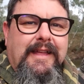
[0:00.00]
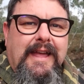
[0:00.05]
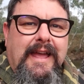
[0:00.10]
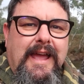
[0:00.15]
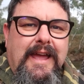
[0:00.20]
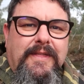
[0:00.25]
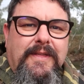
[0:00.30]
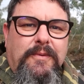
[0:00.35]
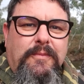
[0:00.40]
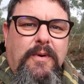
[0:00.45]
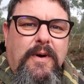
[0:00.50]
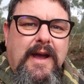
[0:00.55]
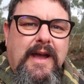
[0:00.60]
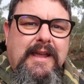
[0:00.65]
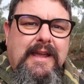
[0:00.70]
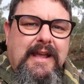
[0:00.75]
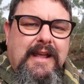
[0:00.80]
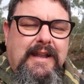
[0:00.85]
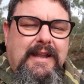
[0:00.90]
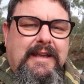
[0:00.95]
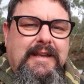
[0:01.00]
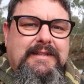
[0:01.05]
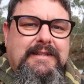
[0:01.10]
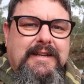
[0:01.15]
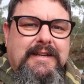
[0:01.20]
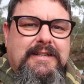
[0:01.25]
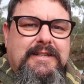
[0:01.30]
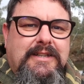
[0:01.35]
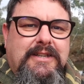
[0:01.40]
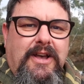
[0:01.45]
Either way, it is
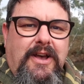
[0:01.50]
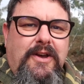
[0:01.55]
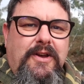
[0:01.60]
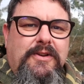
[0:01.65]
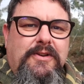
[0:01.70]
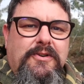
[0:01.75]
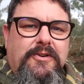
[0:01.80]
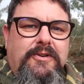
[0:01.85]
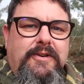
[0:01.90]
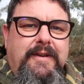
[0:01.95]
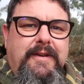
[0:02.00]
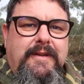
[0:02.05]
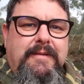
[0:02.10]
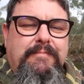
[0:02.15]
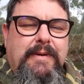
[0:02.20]
just so good